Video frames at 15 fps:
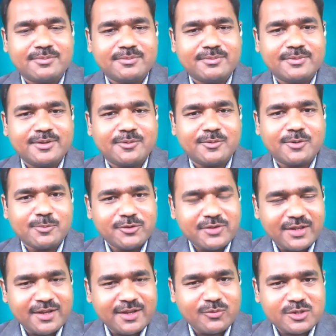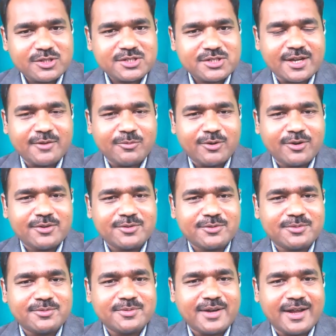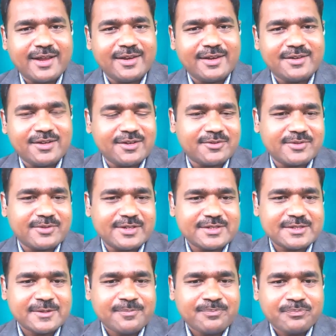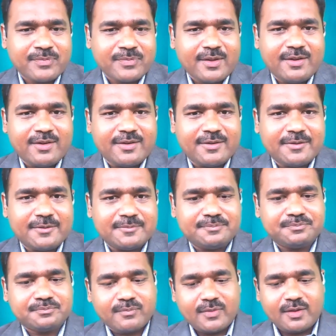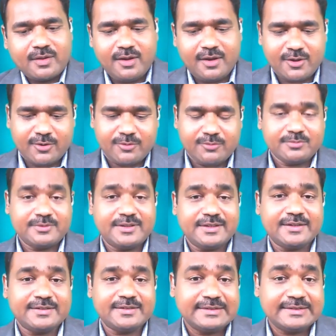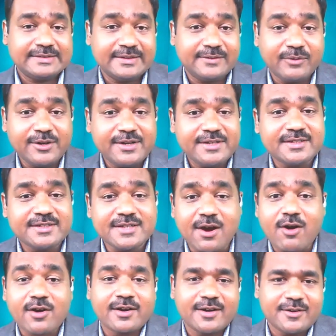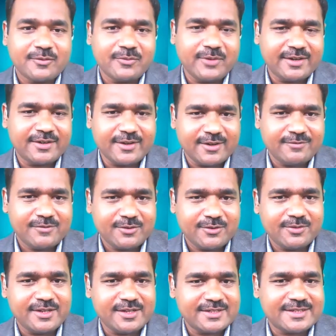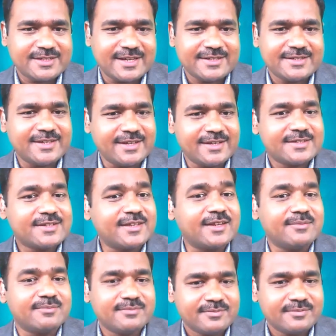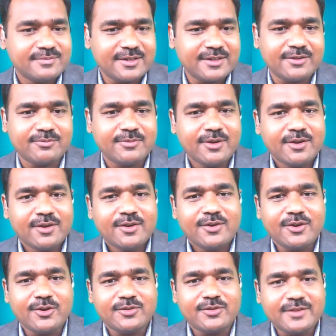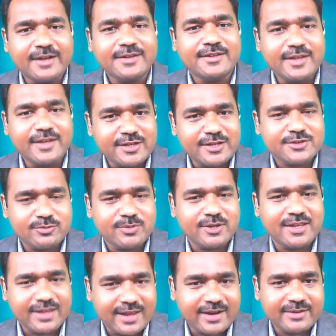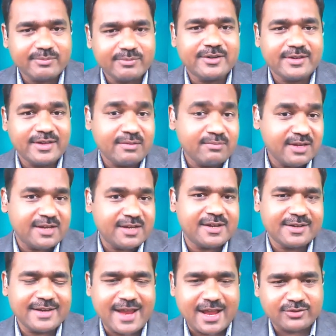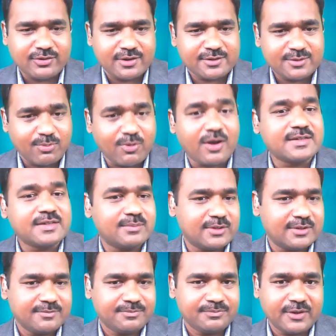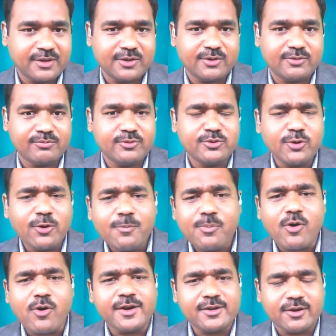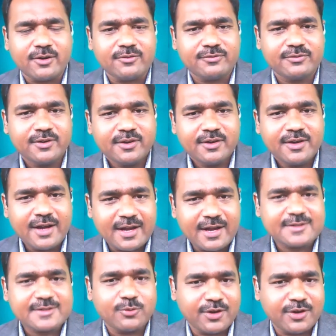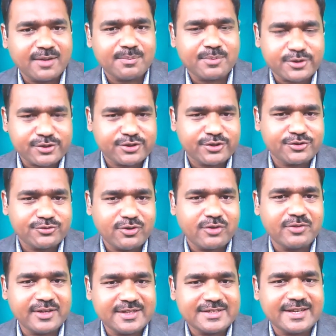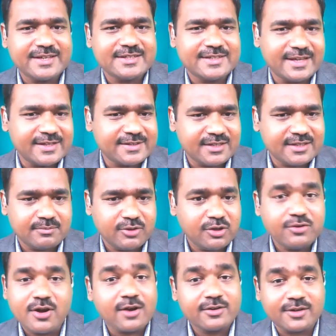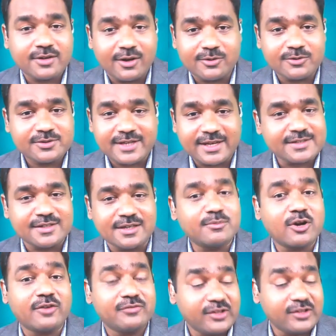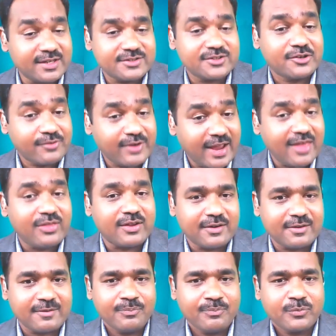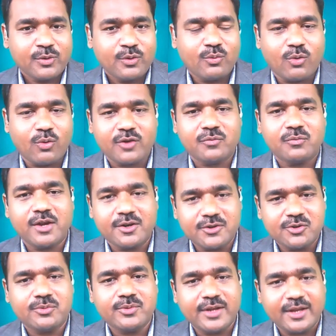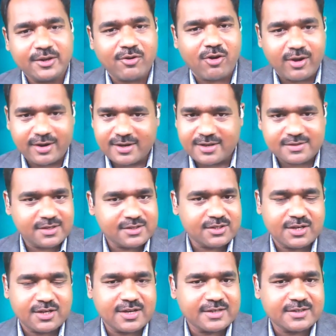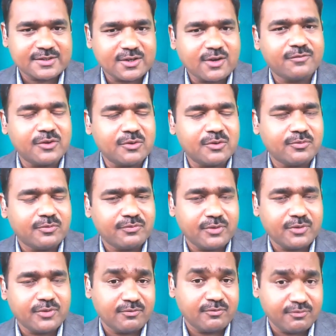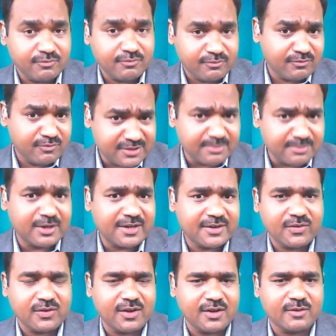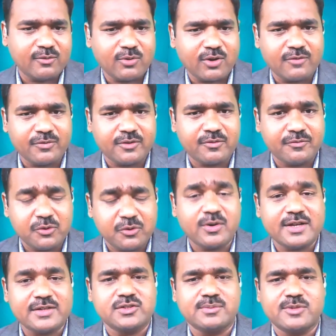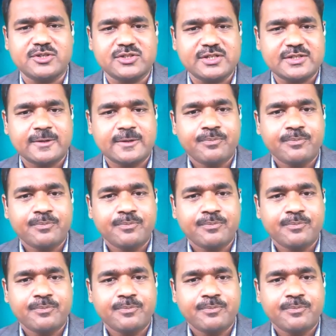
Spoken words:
one more thing which I wanted to highlight here is, what is the target we can give to the inside sales team? That needs to be calibrated immediately as soon as possible. No point of us putting a pressure to our inside sales team. You got to close X number of things. Rather, what we are doing in our organization, and I saw a few similar thing in one of our few customers, is